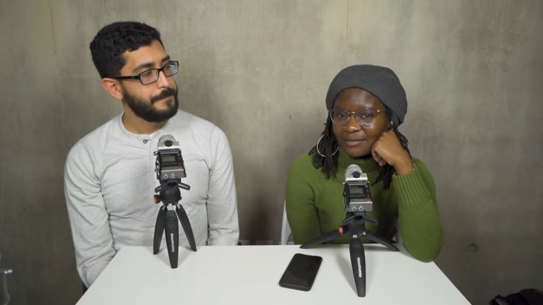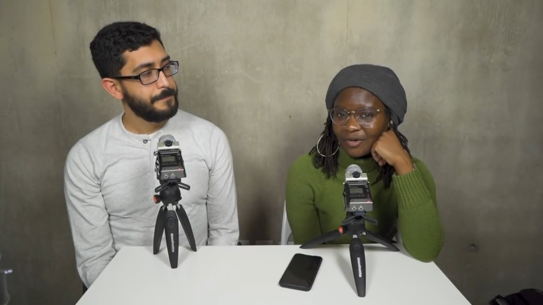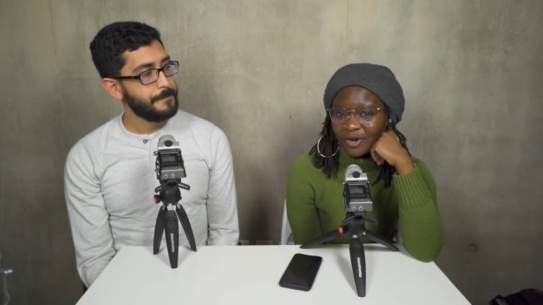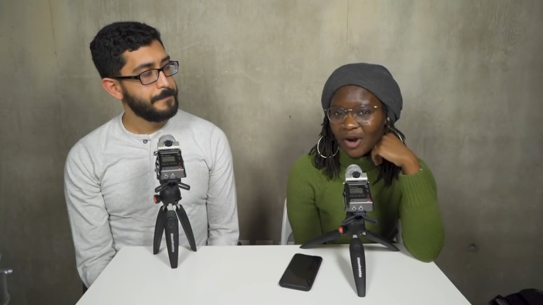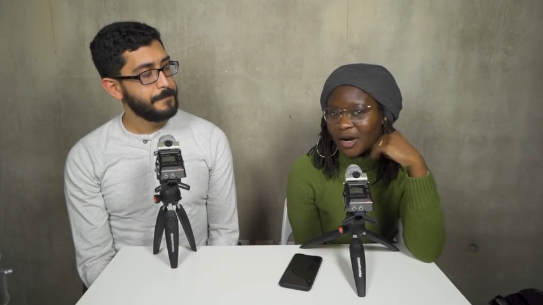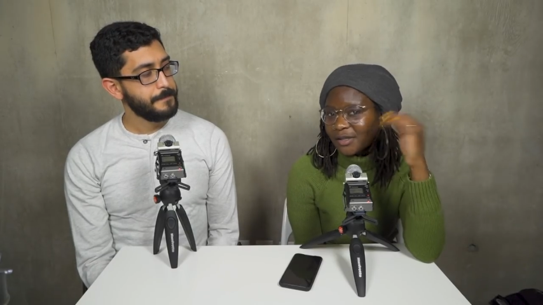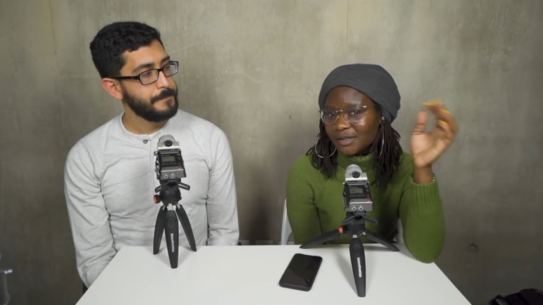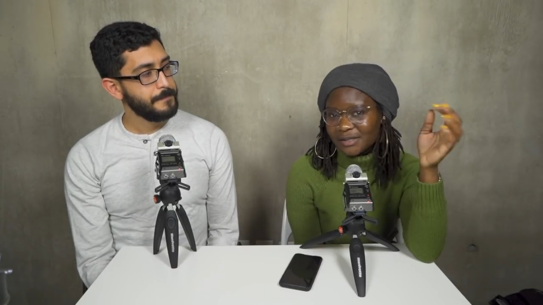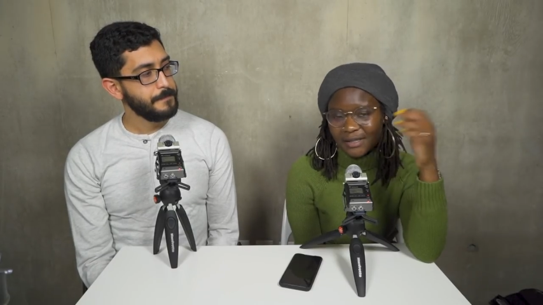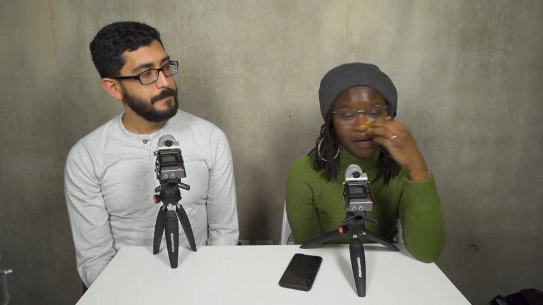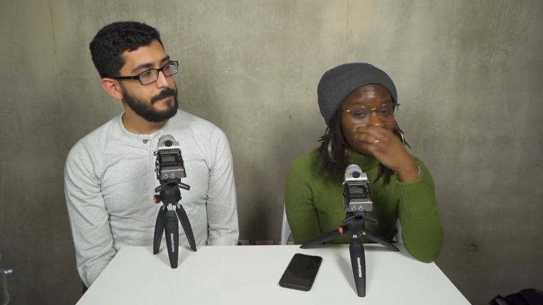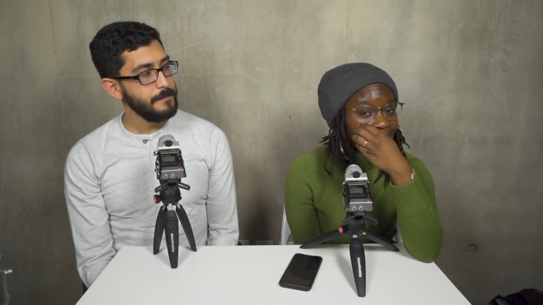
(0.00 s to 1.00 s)

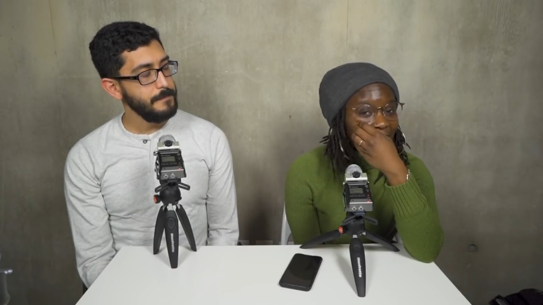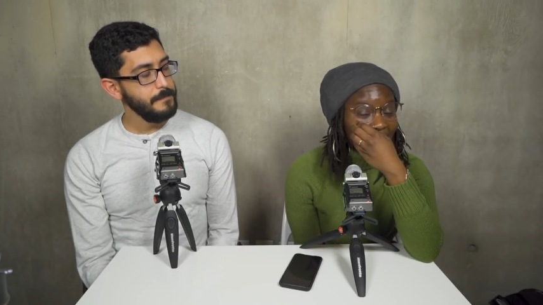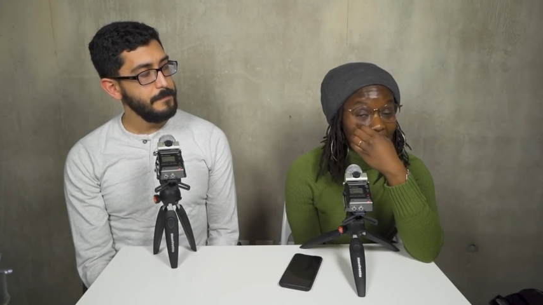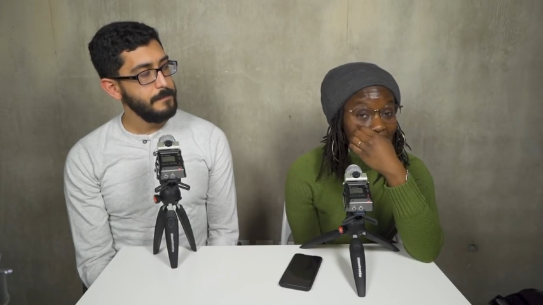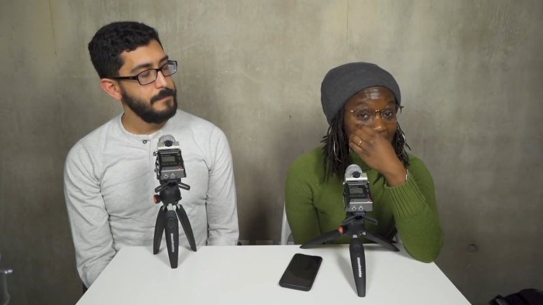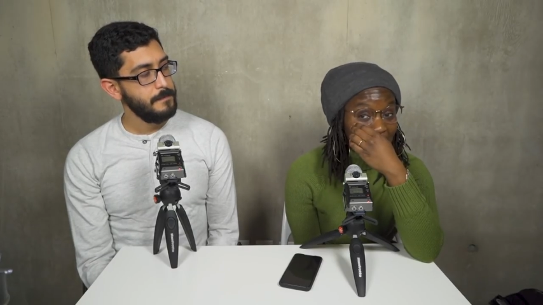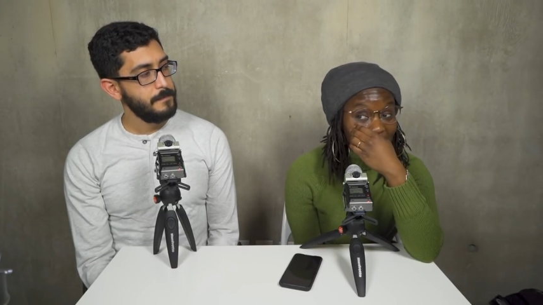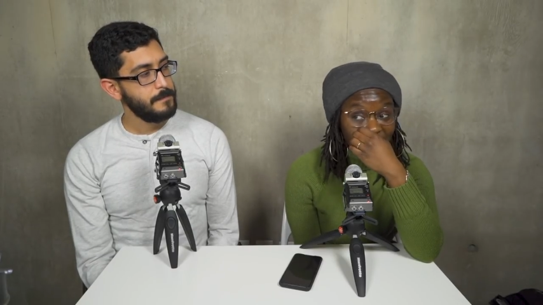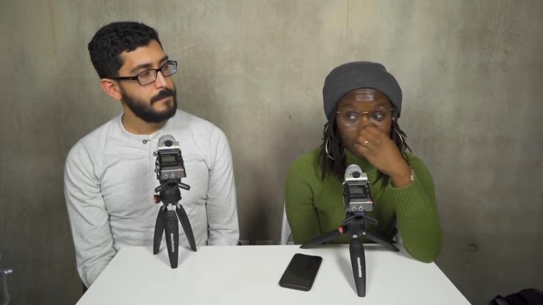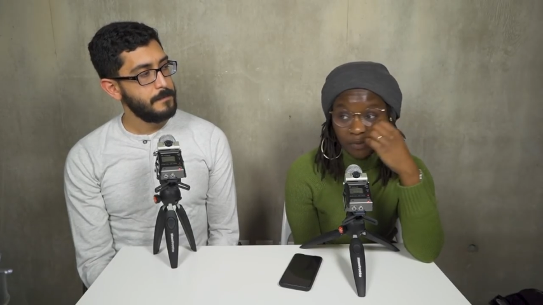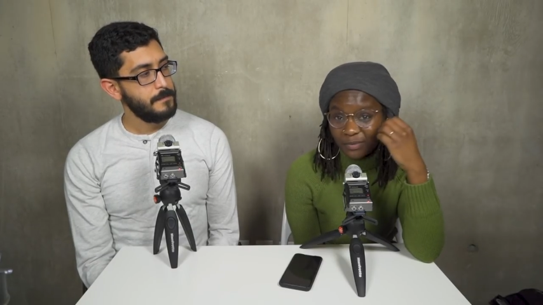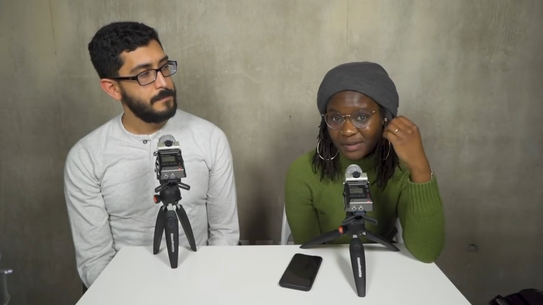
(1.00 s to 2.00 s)
Speaker 1: regardless how, of how long
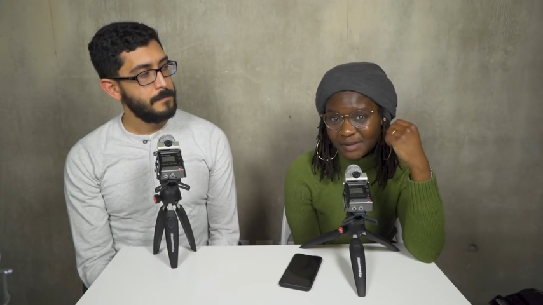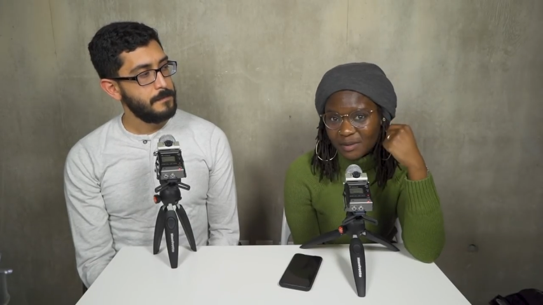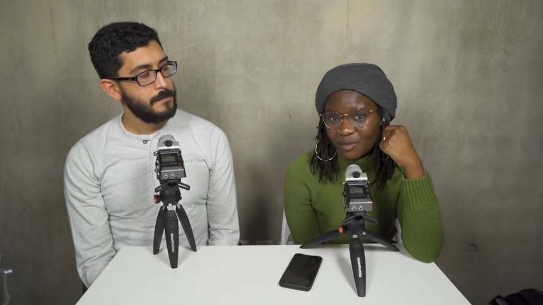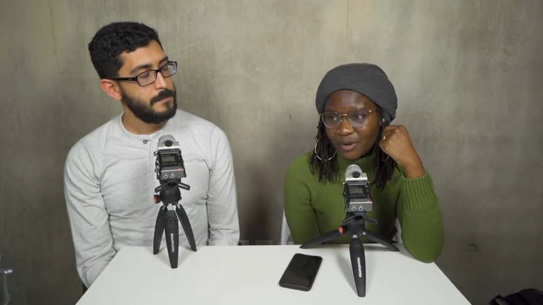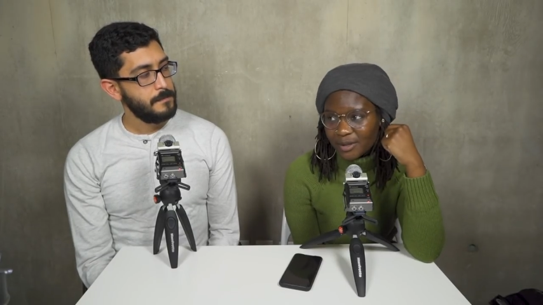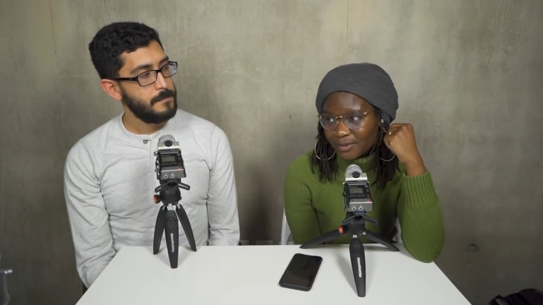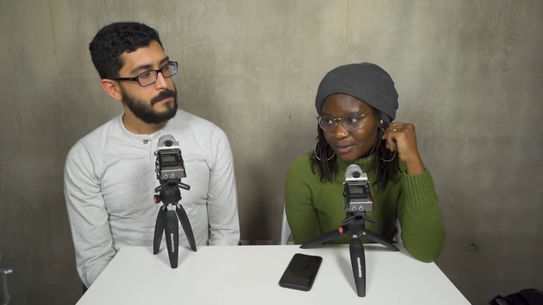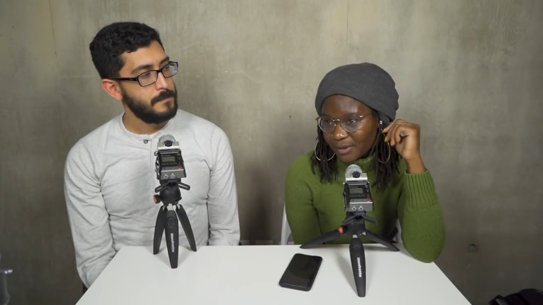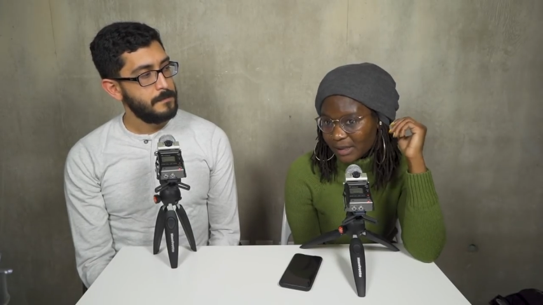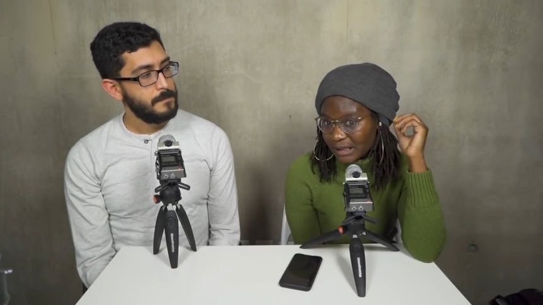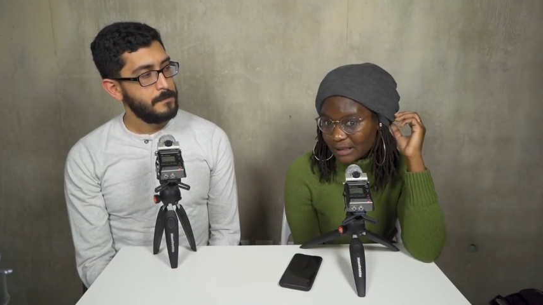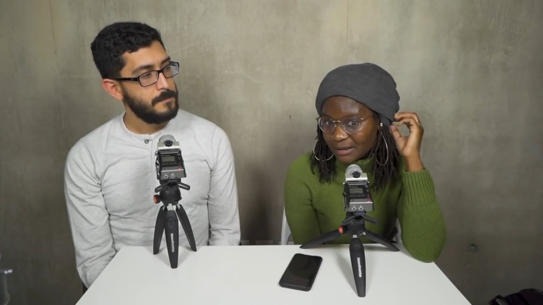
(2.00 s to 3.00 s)
you've been with someone
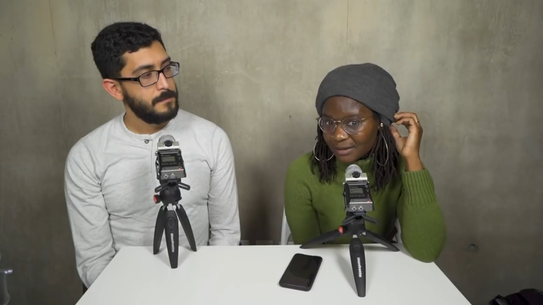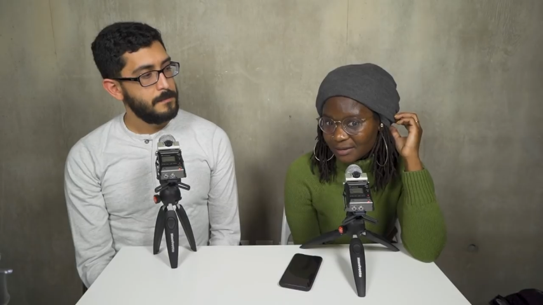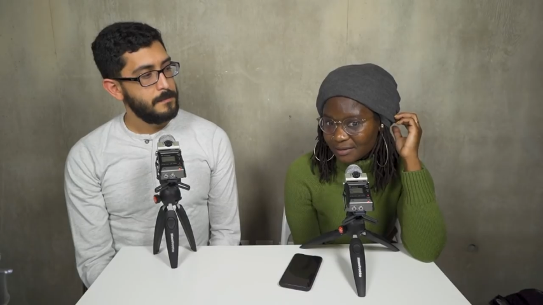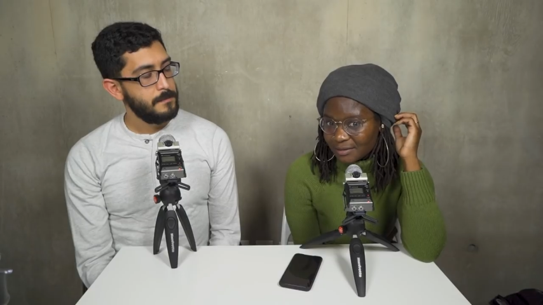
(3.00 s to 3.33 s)
or like